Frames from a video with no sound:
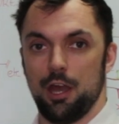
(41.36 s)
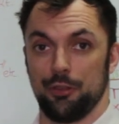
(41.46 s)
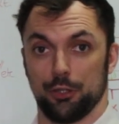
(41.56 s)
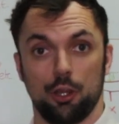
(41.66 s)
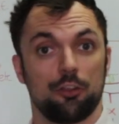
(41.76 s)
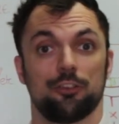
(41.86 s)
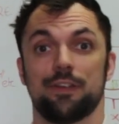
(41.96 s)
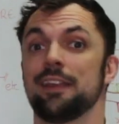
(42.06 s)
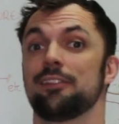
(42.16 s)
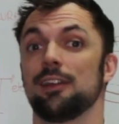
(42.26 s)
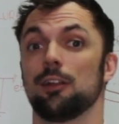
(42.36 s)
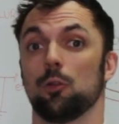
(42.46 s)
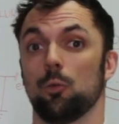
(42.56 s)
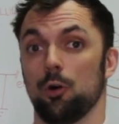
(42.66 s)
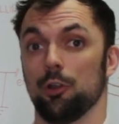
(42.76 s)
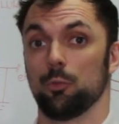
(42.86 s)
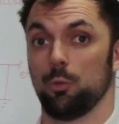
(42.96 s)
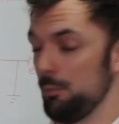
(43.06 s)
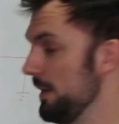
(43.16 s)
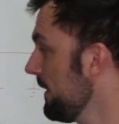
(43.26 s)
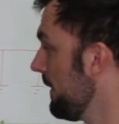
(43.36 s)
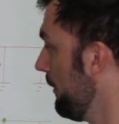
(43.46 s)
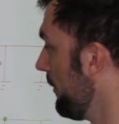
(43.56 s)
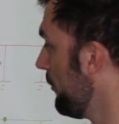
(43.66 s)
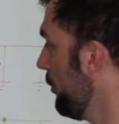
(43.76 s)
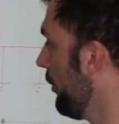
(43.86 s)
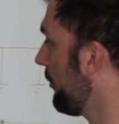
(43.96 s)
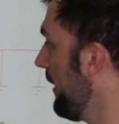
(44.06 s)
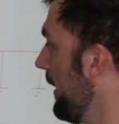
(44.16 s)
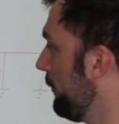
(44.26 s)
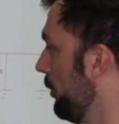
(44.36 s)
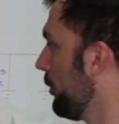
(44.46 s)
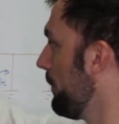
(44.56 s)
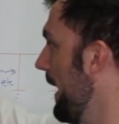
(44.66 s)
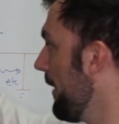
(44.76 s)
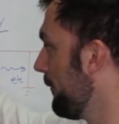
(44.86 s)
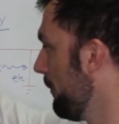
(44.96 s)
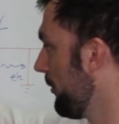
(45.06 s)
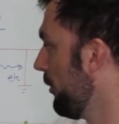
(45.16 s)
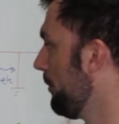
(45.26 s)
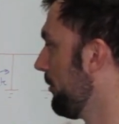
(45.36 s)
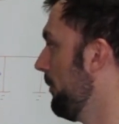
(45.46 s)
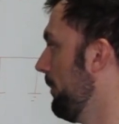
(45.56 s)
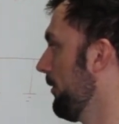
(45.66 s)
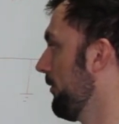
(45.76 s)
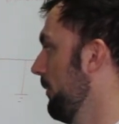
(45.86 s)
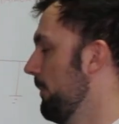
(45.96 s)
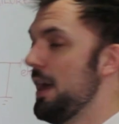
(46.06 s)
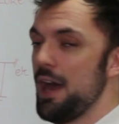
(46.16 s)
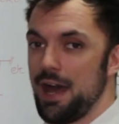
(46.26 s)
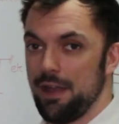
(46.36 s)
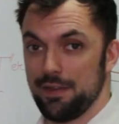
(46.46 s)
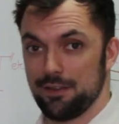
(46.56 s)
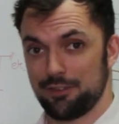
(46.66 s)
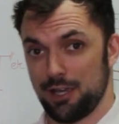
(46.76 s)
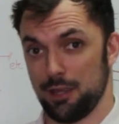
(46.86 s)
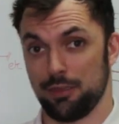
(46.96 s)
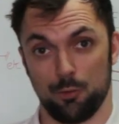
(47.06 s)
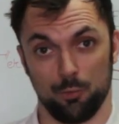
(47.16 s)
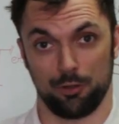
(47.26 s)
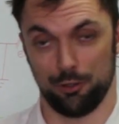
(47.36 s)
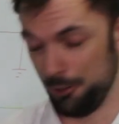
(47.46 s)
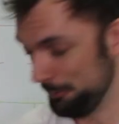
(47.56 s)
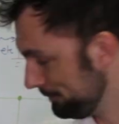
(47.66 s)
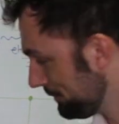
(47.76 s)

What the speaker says: And the loss of any single one will mean that there is no safe load path from the top to the bottom and the entire thing will go.